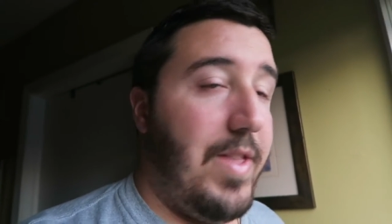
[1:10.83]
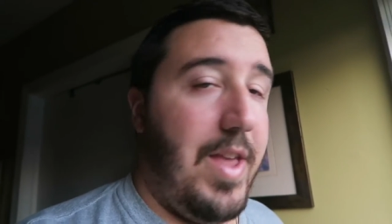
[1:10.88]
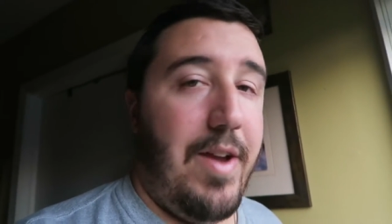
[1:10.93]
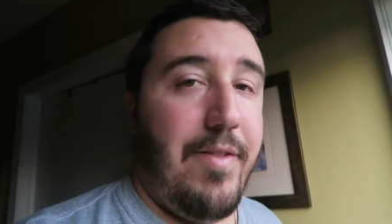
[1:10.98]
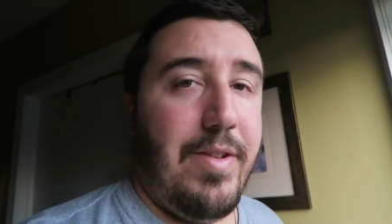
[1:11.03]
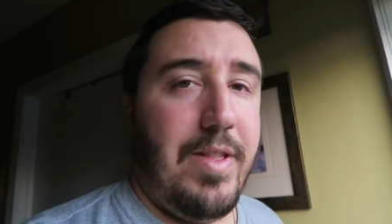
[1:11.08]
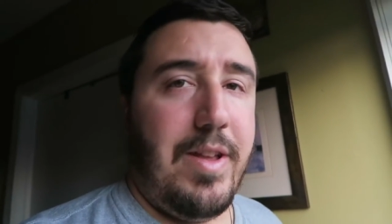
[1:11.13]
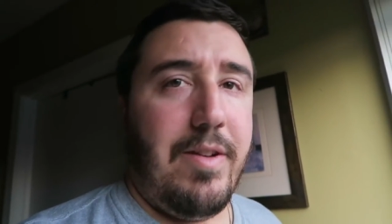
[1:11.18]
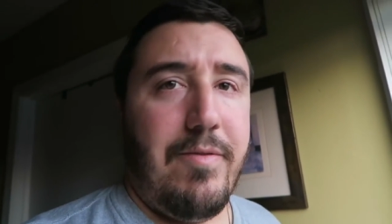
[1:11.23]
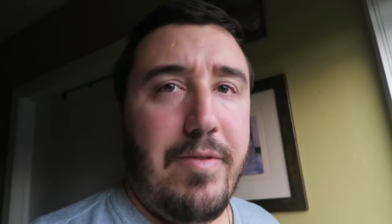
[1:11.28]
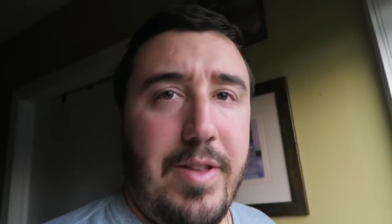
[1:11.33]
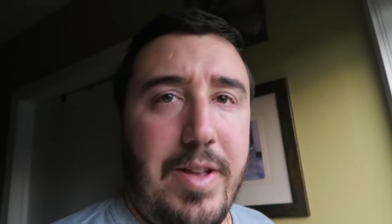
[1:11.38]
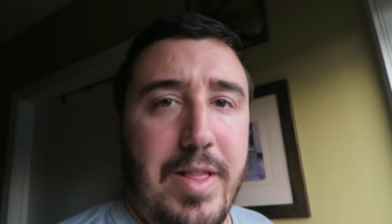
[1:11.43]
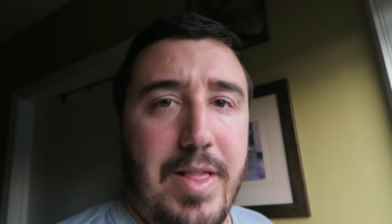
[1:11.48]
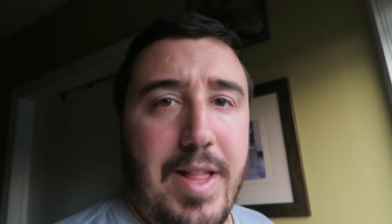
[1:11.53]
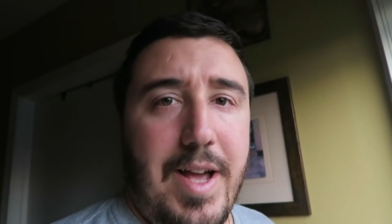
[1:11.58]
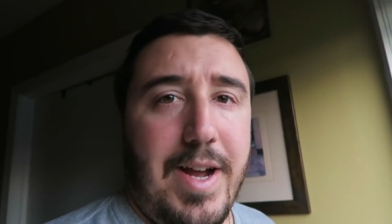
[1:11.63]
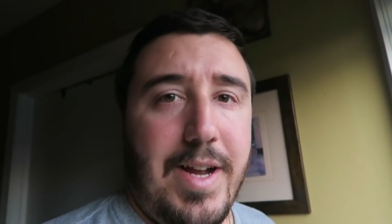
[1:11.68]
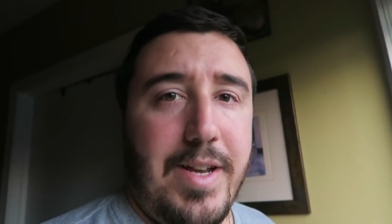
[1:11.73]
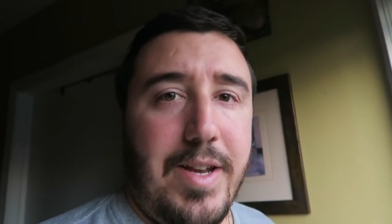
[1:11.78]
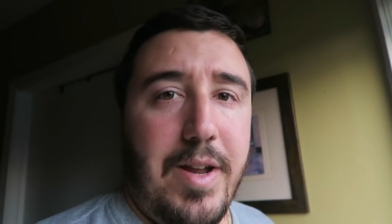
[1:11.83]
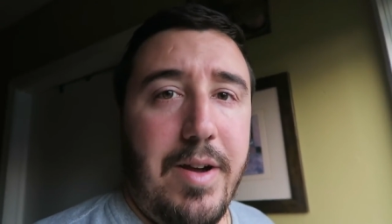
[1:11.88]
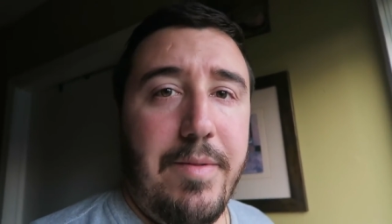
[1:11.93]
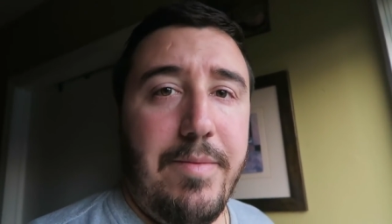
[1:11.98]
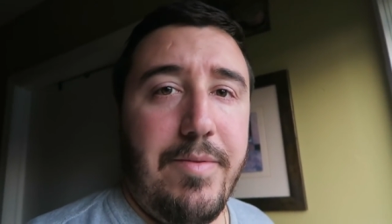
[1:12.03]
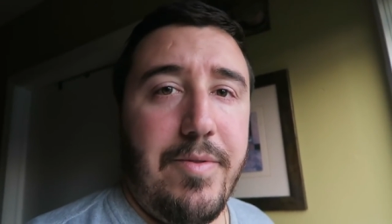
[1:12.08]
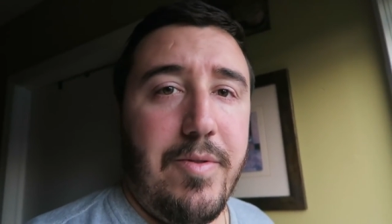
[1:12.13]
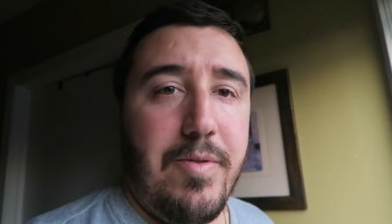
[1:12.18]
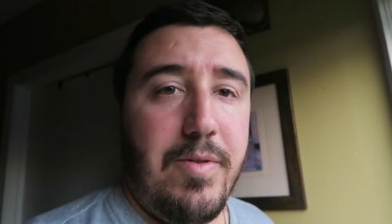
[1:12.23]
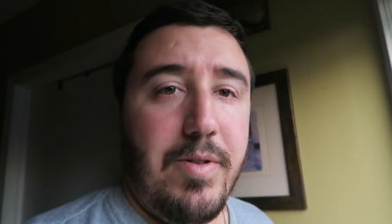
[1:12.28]
everything really lined
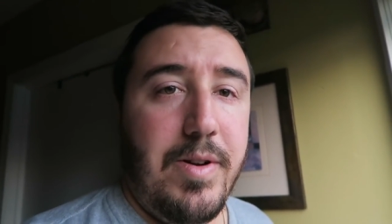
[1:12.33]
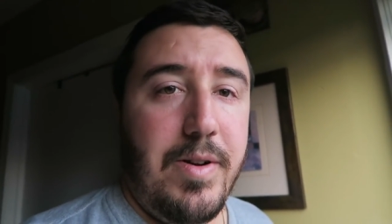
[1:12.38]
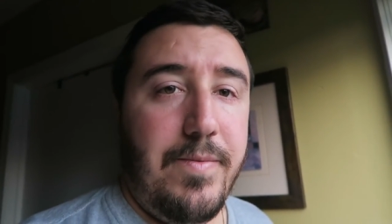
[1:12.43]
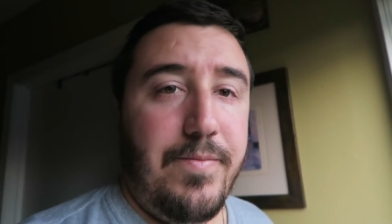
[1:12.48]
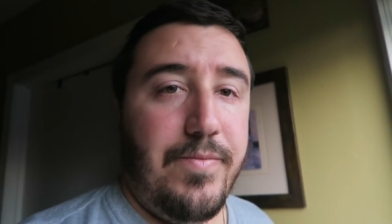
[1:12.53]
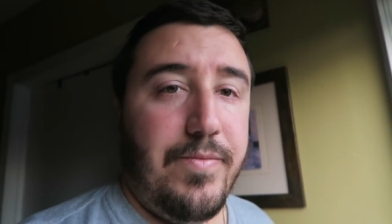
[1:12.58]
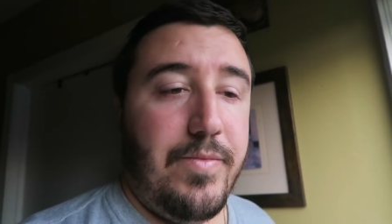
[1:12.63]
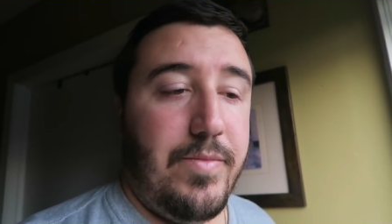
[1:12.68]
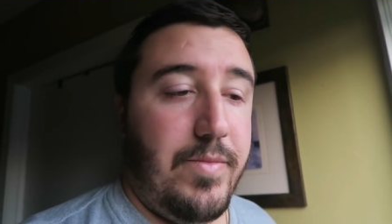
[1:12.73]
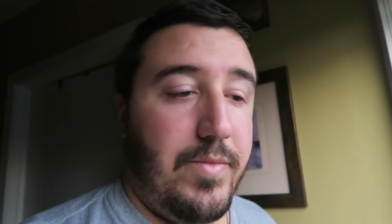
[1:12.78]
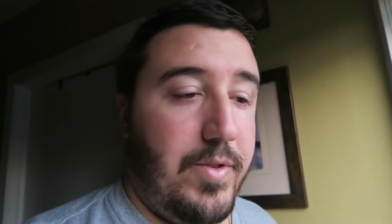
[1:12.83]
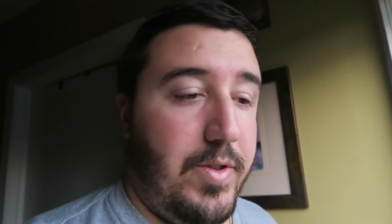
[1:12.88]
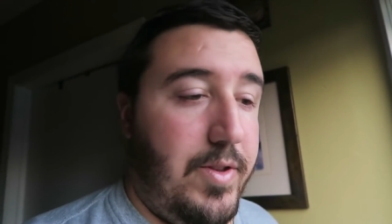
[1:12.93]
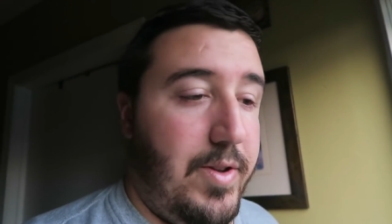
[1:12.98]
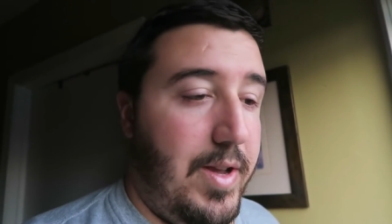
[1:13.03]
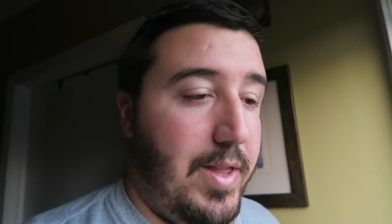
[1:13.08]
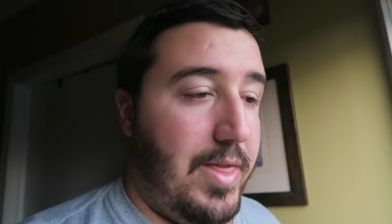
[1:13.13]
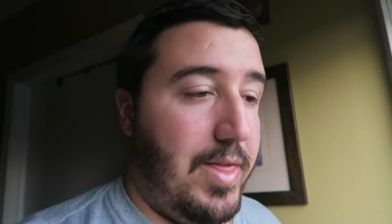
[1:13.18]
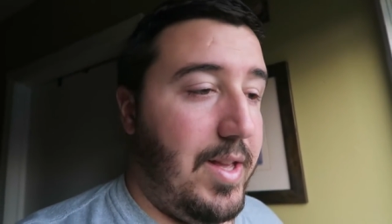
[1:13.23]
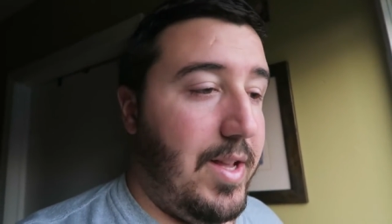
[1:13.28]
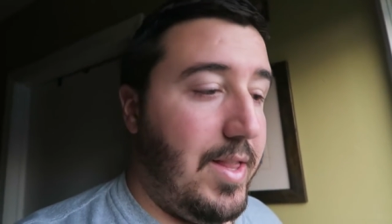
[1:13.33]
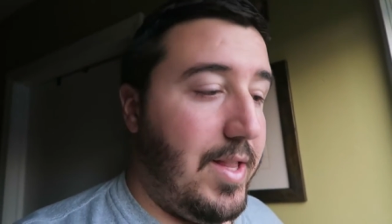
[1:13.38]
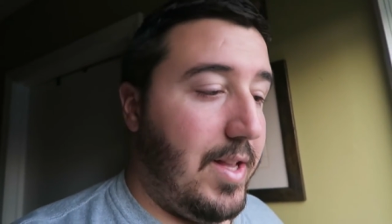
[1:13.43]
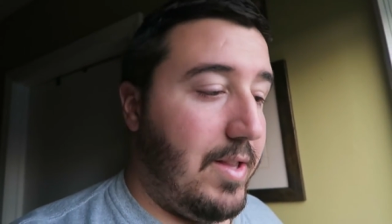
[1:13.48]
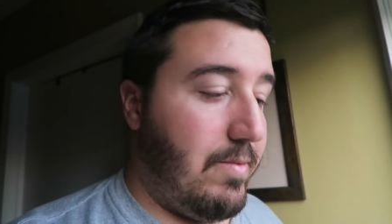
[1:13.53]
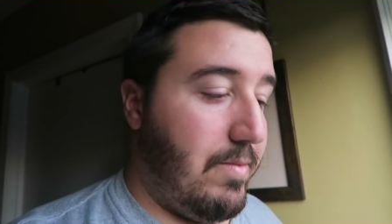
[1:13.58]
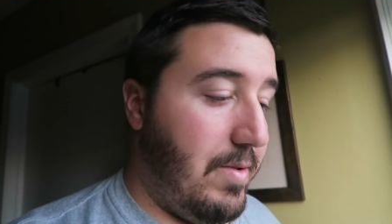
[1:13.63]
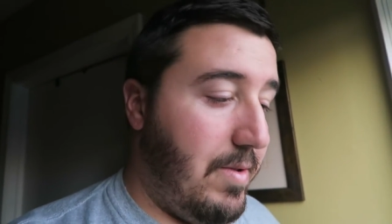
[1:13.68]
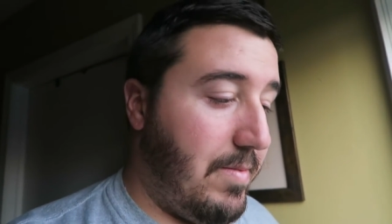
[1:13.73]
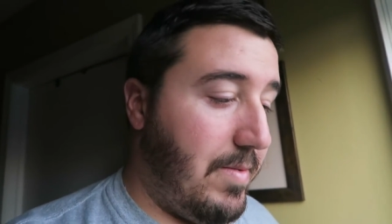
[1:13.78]
up for it. So I think
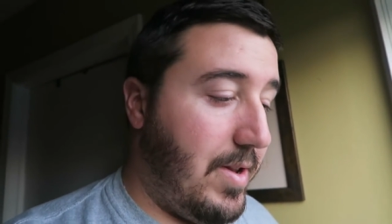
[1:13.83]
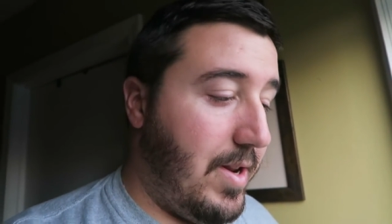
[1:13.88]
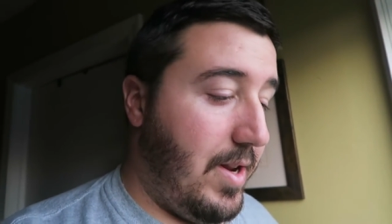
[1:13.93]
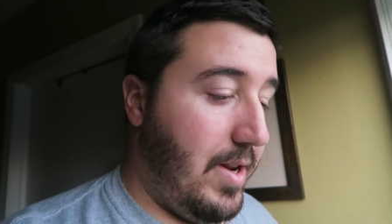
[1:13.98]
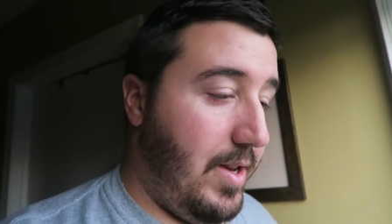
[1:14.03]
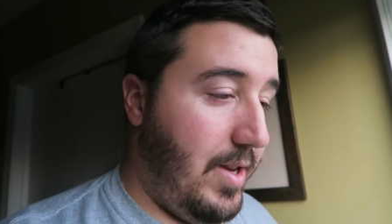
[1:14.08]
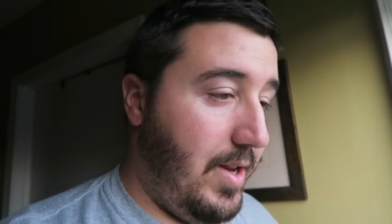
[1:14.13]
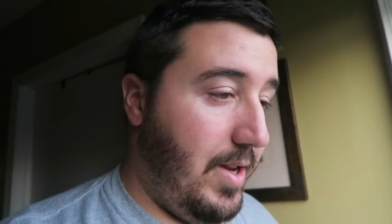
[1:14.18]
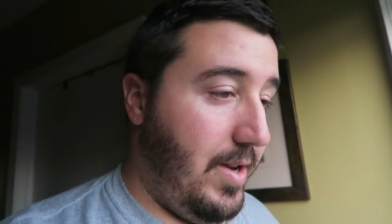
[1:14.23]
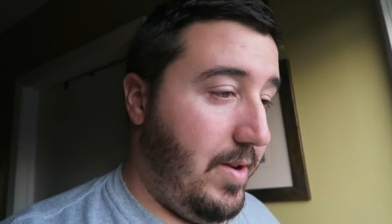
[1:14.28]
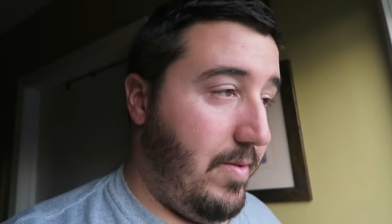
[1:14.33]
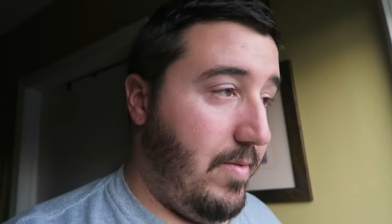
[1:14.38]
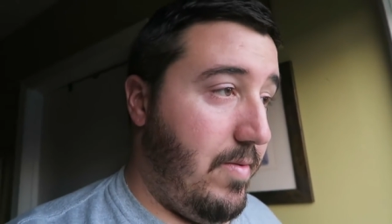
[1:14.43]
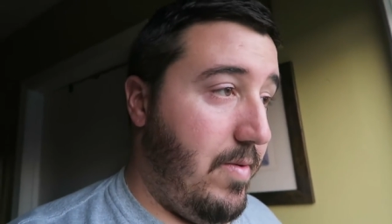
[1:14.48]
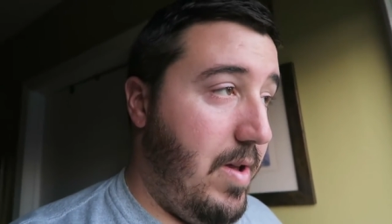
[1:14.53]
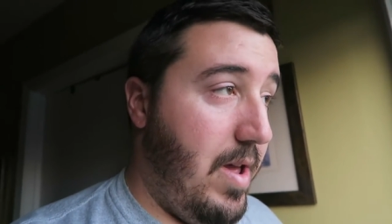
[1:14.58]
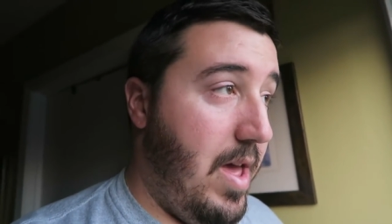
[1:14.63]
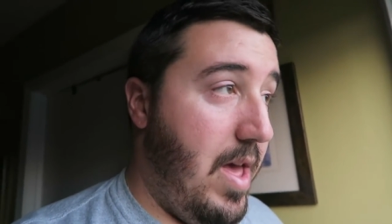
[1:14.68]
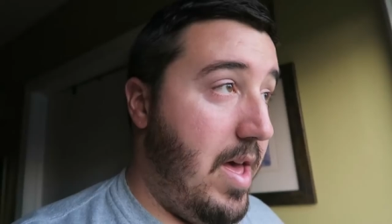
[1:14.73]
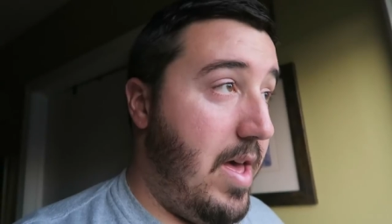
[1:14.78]
that's what I'm gonna do.